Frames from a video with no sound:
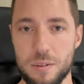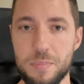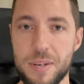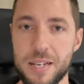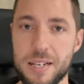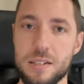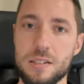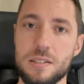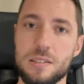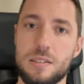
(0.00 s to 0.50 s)

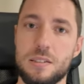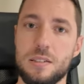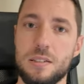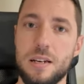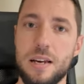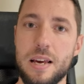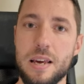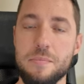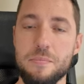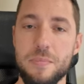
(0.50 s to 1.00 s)
because
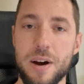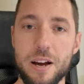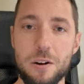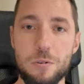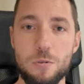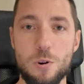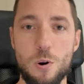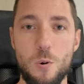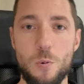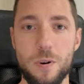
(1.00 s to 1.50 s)
a
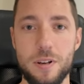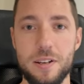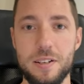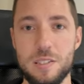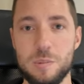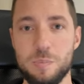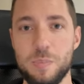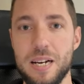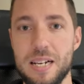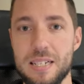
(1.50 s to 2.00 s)
micro
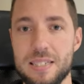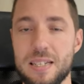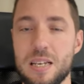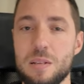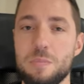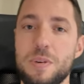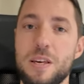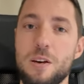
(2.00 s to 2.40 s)
co-working space can